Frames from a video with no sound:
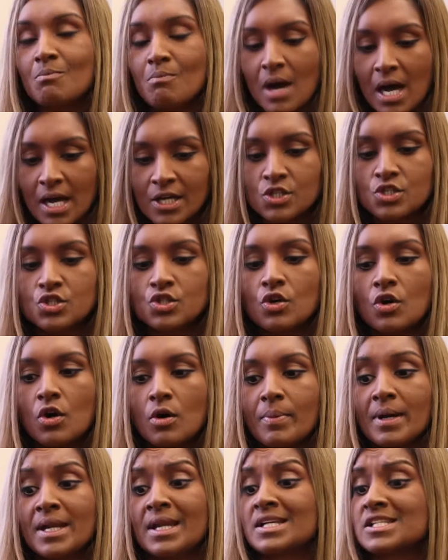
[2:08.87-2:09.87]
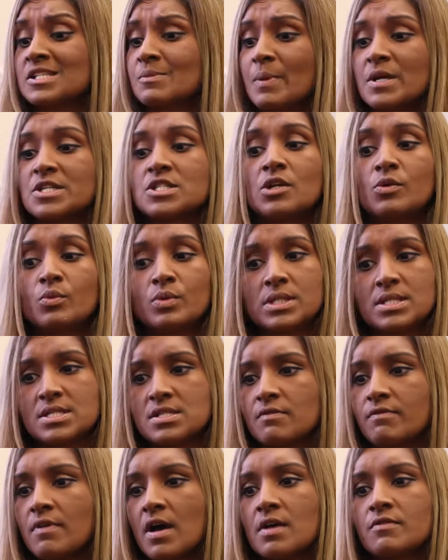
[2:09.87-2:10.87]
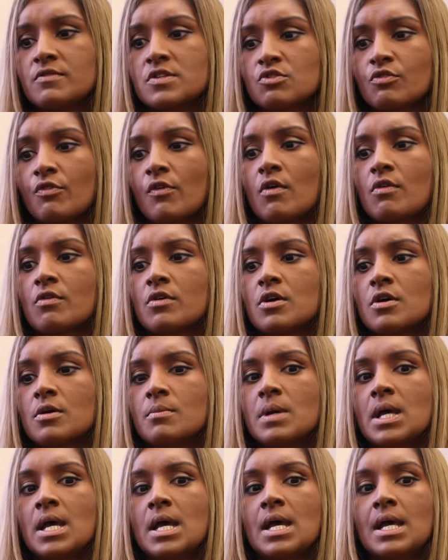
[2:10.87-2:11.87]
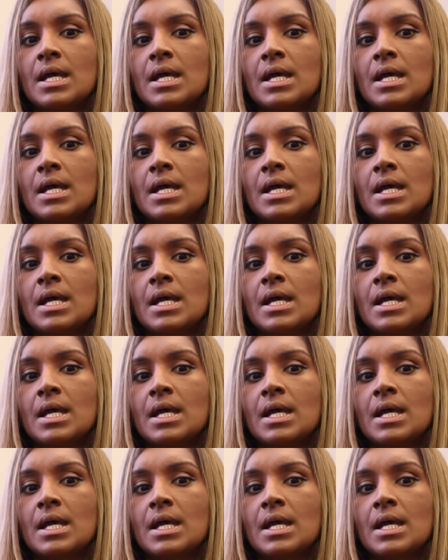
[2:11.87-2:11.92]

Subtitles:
my job and especially with the Survivors Forum,